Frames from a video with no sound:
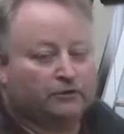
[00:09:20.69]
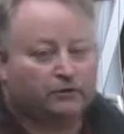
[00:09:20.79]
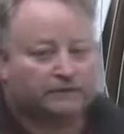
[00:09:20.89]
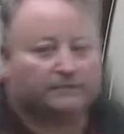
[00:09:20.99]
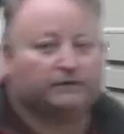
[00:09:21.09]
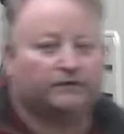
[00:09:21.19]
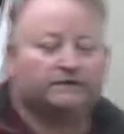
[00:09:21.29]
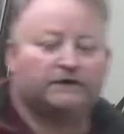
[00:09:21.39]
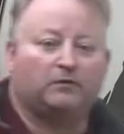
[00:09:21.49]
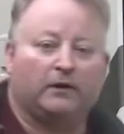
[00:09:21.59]
hose up to the
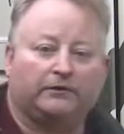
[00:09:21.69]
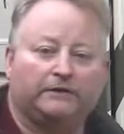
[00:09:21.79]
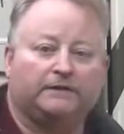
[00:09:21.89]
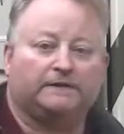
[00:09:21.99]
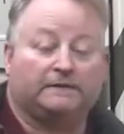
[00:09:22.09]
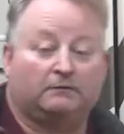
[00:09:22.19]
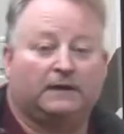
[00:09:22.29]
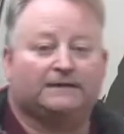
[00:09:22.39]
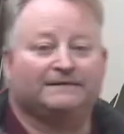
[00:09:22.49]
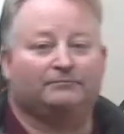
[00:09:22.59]
city water inlet. That will
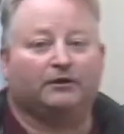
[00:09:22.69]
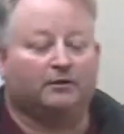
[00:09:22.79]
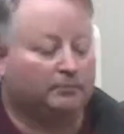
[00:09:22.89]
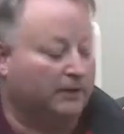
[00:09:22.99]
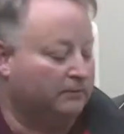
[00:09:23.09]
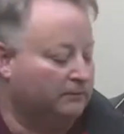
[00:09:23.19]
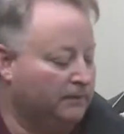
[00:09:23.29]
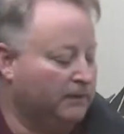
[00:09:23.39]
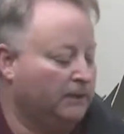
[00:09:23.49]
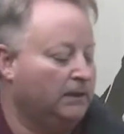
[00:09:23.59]
cause a bigger problem.
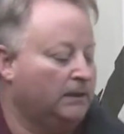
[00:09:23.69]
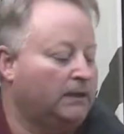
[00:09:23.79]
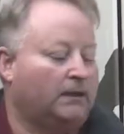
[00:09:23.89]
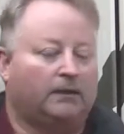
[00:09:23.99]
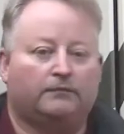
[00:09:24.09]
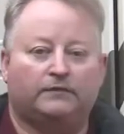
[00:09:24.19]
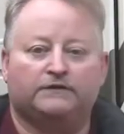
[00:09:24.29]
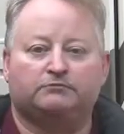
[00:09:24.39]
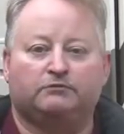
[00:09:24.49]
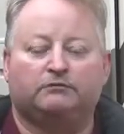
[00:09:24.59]

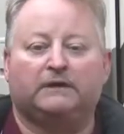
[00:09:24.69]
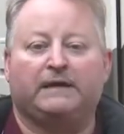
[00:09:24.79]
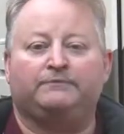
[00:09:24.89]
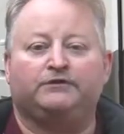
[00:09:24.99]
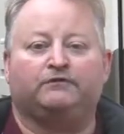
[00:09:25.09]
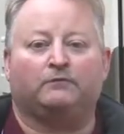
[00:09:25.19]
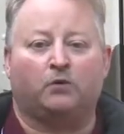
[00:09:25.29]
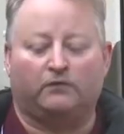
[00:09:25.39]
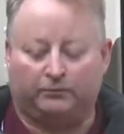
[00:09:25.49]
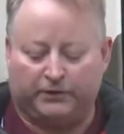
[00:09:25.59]
This keeps you from
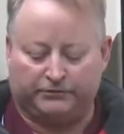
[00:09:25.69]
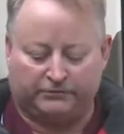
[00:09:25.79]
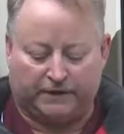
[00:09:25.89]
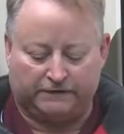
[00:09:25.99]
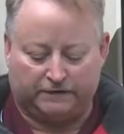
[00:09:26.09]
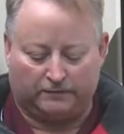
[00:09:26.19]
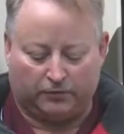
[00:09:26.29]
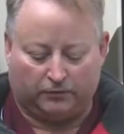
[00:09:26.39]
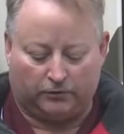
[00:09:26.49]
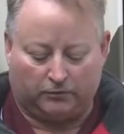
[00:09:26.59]
overpressurizing the
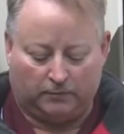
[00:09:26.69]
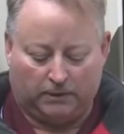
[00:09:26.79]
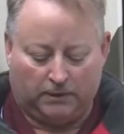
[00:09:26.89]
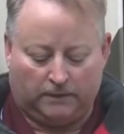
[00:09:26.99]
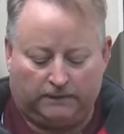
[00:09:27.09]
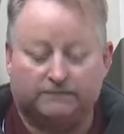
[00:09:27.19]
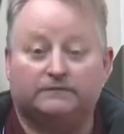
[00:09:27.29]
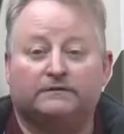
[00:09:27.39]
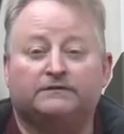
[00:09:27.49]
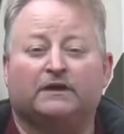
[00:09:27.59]
motorhome. These
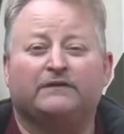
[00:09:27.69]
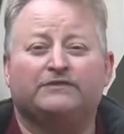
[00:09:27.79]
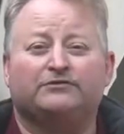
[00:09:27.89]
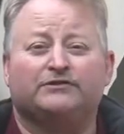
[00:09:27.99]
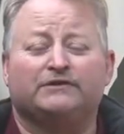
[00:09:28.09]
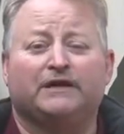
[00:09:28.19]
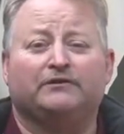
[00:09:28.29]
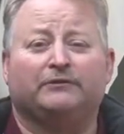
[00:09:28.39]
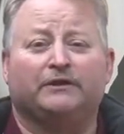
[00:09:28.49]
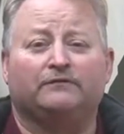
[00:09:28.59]
RVs are designed
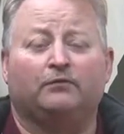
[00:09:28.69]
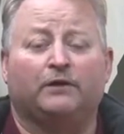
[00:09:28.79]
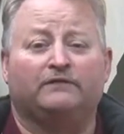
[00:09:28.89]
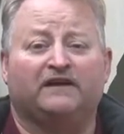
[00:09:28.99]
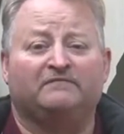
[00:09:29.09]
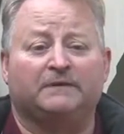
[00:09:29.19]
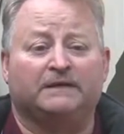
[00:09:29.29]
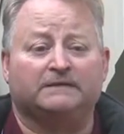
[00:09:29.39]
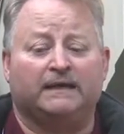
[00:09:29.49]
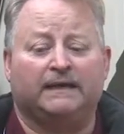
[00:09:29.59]
to run at 45
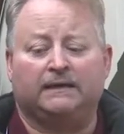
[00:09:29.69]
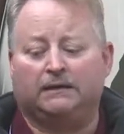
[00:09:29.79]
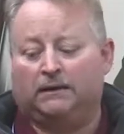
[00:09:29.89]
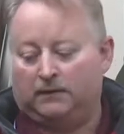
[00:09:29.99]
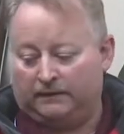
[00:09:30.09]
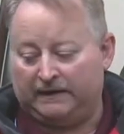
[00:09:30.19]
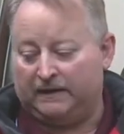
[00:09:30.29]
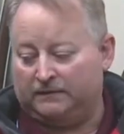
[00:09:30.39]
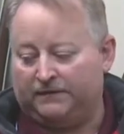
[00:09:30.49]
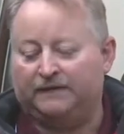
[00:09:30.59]
psi. The
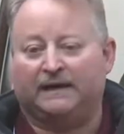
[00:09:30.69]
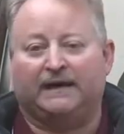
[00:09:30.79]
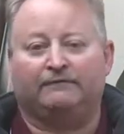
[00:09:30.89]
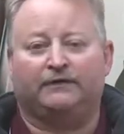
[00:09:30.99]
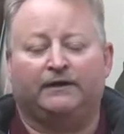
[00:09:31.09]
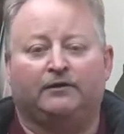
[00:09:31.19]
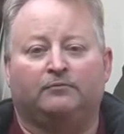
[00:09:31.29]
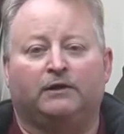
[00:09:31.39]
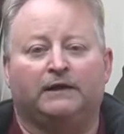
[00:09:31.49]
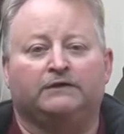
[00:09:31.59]
outlet that I have right here
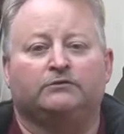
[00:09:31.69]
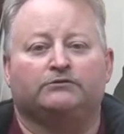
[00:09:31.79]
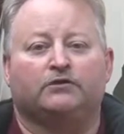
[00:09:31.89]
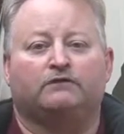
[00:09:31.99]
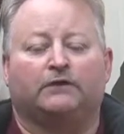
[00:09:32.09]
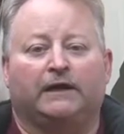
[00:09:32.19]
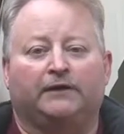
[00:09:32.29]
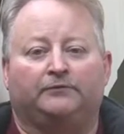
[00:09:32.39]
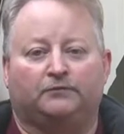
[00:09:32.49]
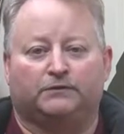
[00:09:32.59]
to plug into is over
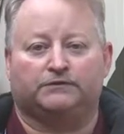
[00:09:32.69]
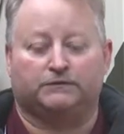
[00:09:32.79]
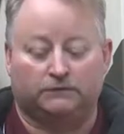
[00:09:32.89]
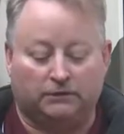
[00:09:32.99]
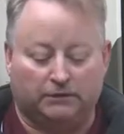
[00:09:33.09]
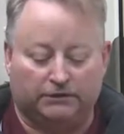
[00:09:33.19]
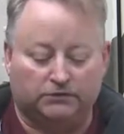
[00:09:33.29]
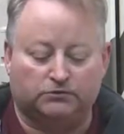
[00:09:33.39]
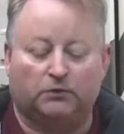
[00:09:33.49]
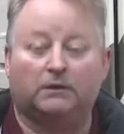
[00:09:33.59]
100, which is a little
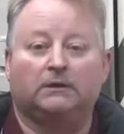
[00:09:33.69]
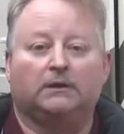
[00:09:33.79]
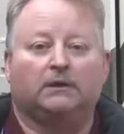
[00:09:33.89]
unusual,